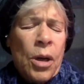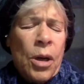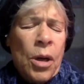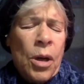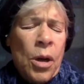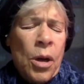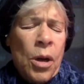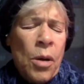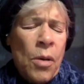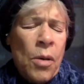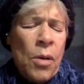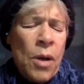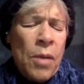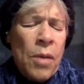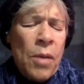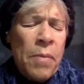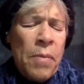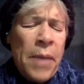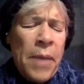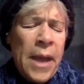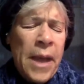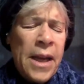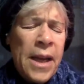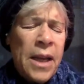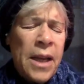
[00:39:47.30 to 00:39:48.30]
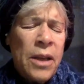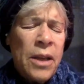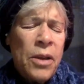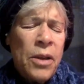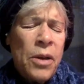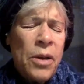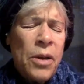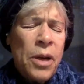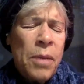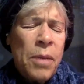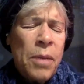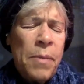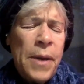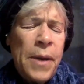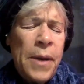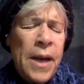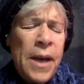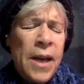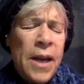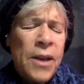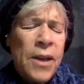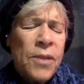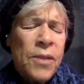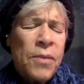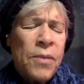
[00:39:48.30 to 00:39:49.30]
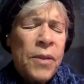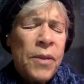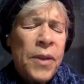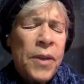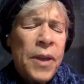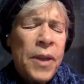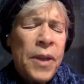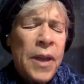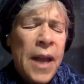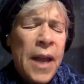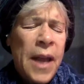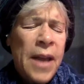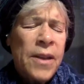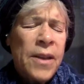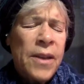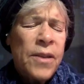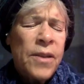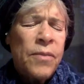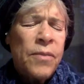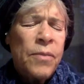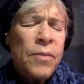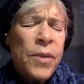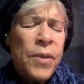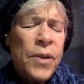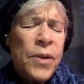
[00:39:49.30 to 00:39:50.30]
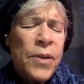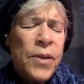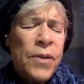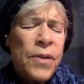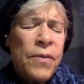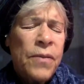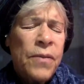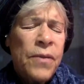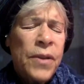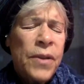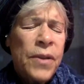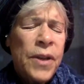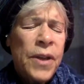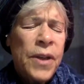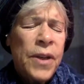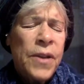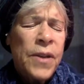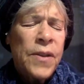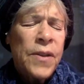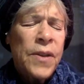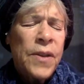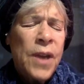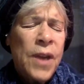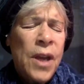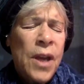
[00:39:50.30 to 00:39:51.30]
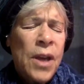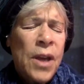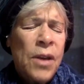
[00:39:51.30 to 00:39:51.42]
O Almighty, look upon us with the glance of mercifulness.